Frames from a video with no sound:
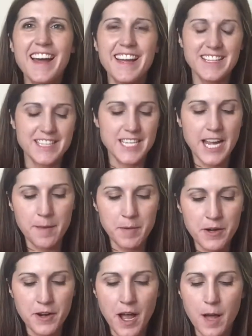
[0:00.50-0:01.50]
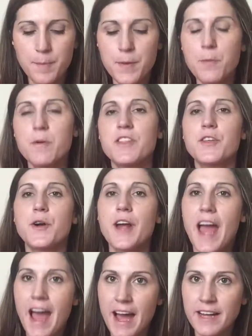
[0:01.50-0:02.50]
Hi, today I'm here to help you with your
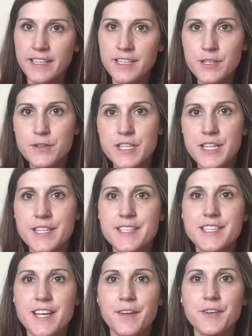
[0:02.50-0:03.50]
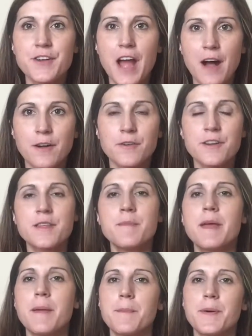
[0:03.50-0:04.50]
adding using the standard algorithm
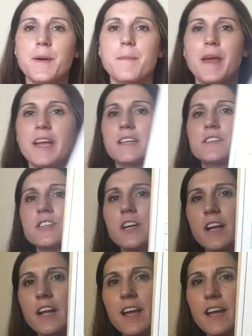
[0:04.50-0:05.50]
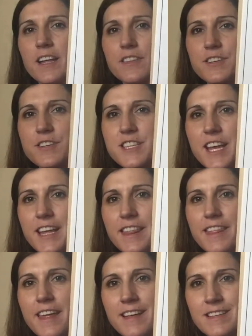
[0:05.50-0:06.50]
input page. It looks
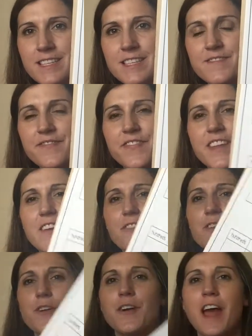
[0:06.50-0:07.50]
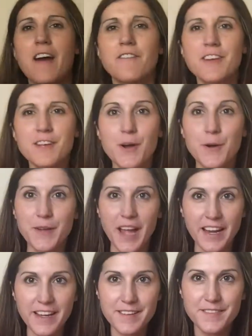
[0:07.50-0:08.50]
like this. If you don't have it, go
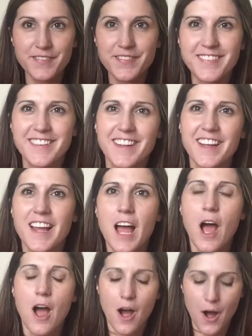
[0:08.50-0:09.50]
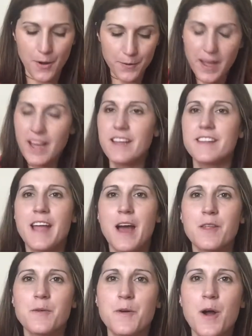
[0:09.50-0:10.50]
get it. Okay,
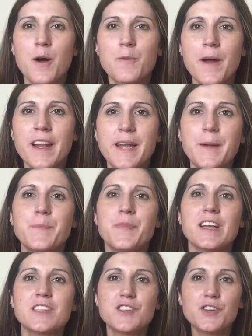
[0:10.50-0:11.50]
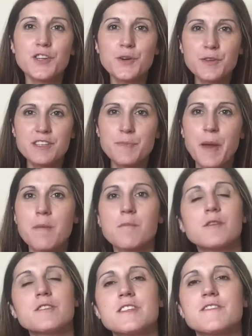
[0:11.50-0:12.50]
now that we're all ready. So you spent
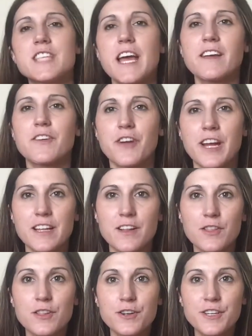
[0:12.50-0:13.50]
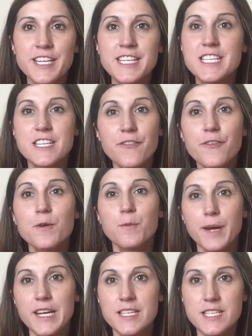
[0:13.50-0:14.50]
most of second grade learning different
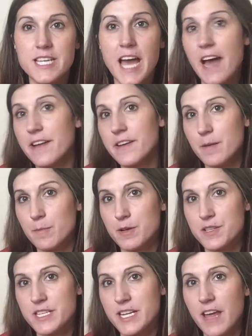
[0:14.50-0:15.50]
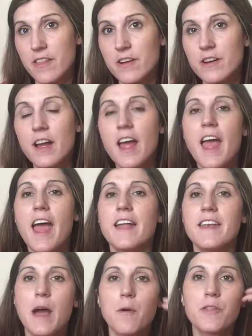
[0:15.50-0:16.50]
ways to add numbers together.
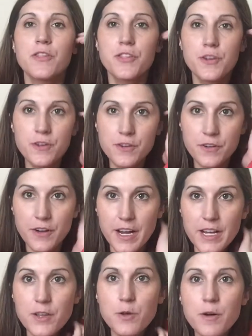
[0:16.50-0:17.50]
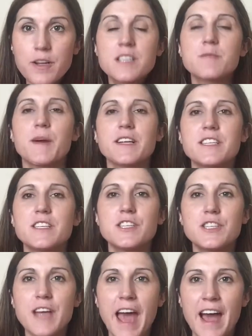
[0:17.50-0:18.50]
And now in third grade, you are expected
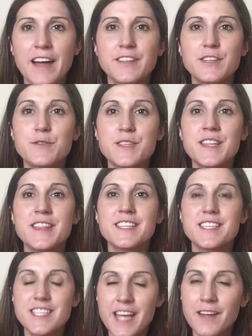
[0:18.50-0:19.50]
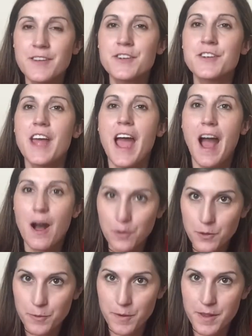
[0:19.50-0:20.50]
to add using the standard
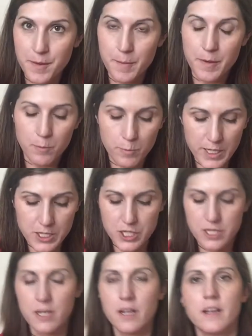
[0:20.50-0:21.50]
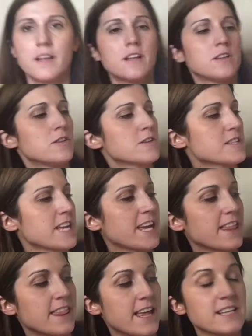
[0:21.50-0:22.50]
algorithm, which looks
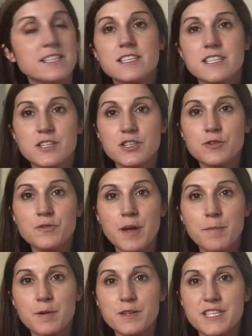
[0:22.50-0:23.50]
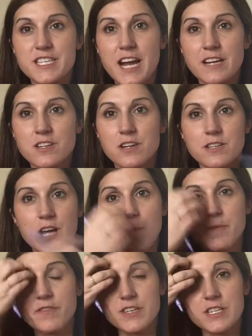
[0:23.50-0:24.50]
like this, the two numbers stacked on
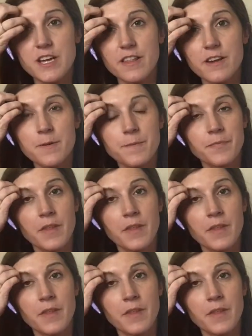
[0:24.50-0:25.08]
top of each other.